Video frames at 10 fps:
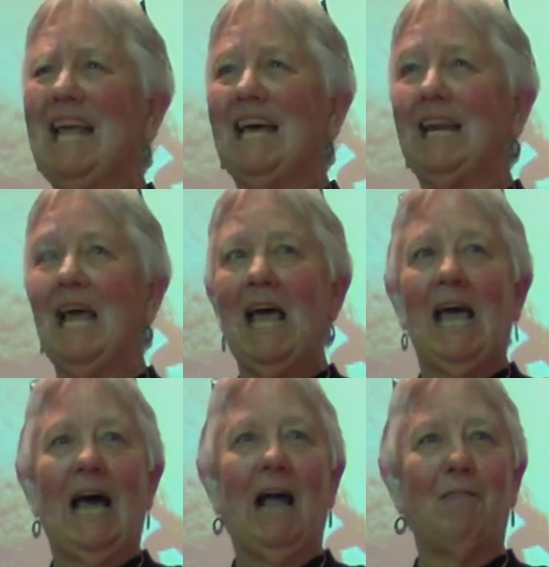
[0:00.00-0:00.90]
And
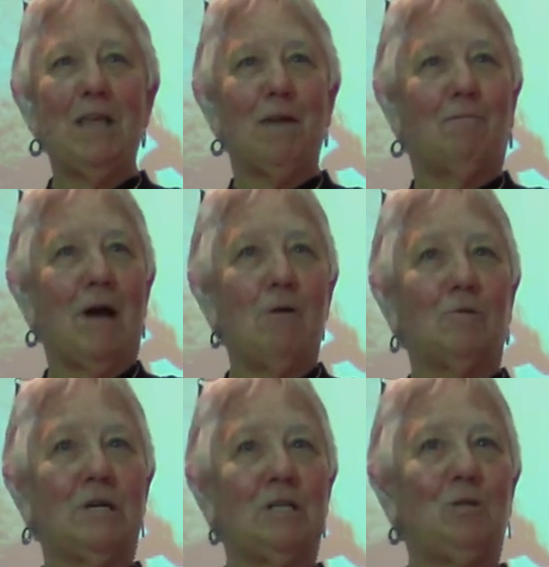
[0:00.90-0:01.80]
I think if I
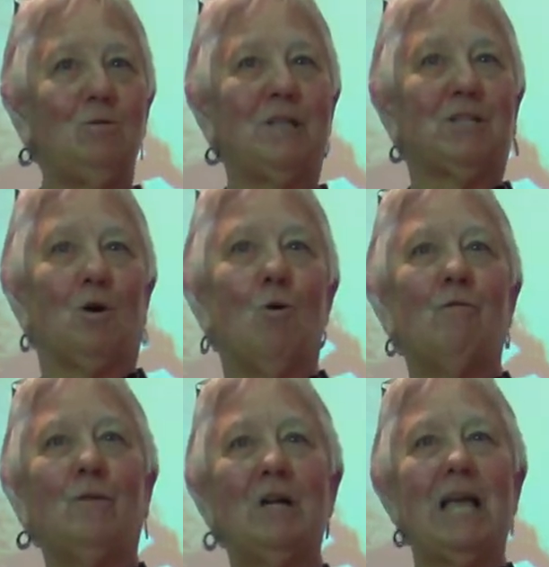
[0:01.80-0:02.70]
were to do this
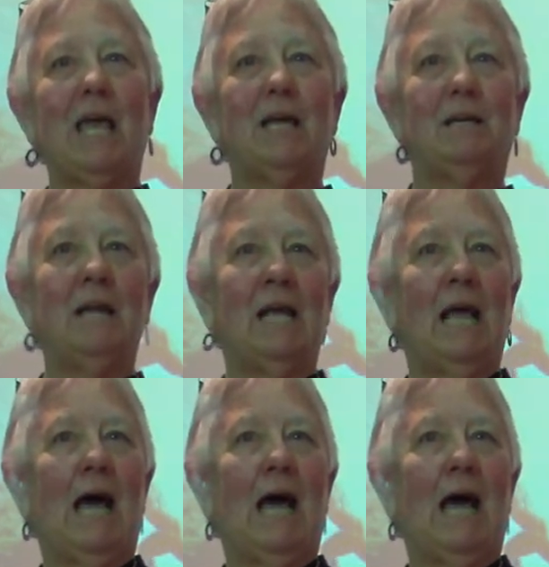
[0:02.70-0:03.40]
over again,